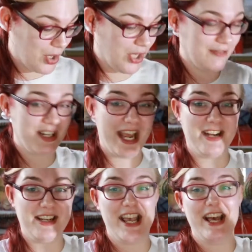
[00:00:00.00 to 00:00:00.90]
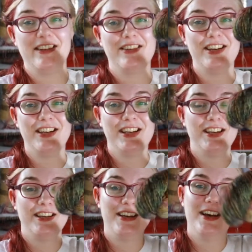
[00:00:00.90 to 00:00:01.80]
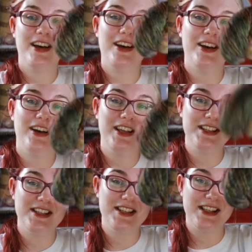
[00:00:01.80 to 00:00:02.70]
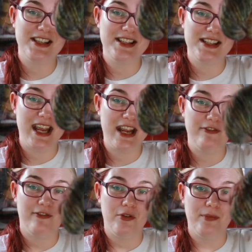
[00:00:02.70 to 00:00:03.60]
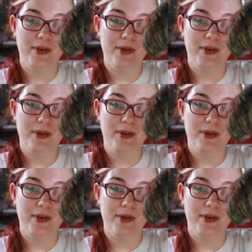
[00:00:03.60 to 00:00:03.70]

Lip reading: of Diana yet. It's still in skein form.